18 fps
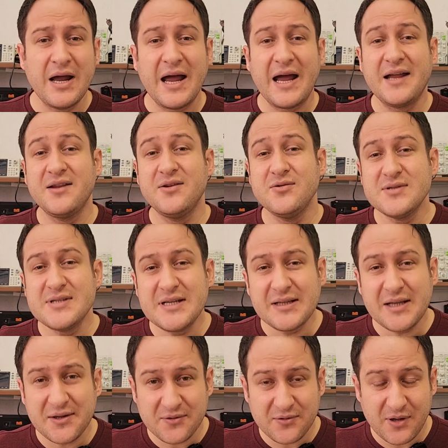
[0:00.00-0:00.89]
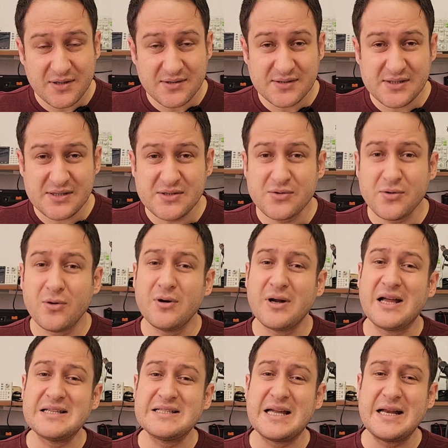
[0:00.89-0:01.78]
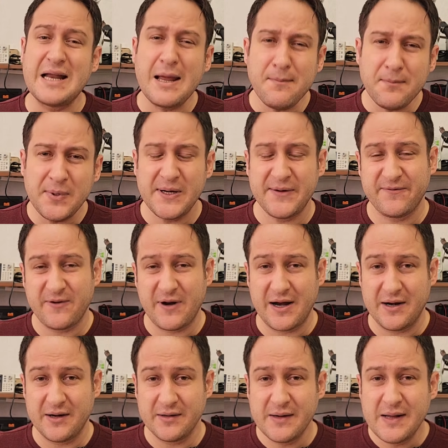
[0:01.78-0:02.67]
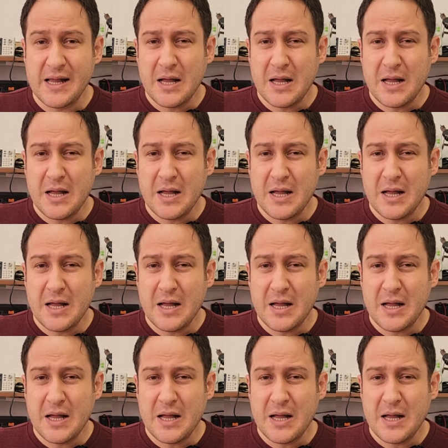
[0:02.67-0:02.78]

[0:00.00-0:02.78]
and using the transistor as an amplifier.